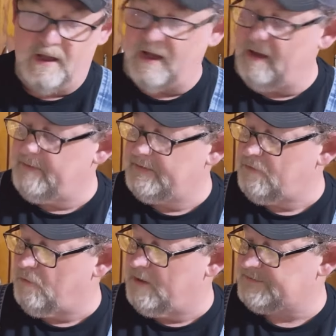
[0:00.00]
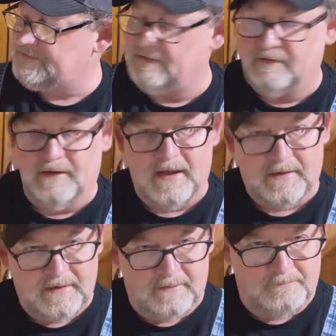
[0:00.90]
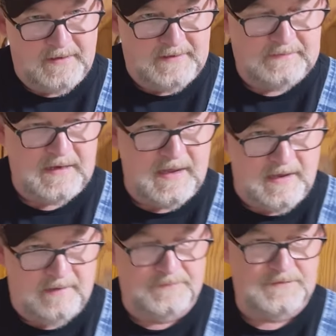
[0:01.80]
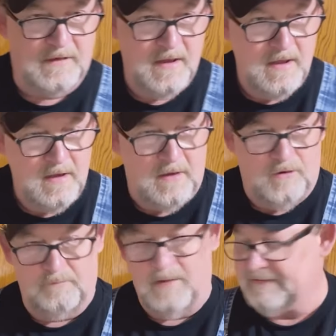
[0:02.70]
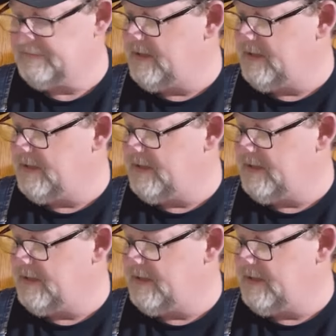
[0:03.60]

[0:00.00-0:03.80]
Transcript: a common question that I get many times on my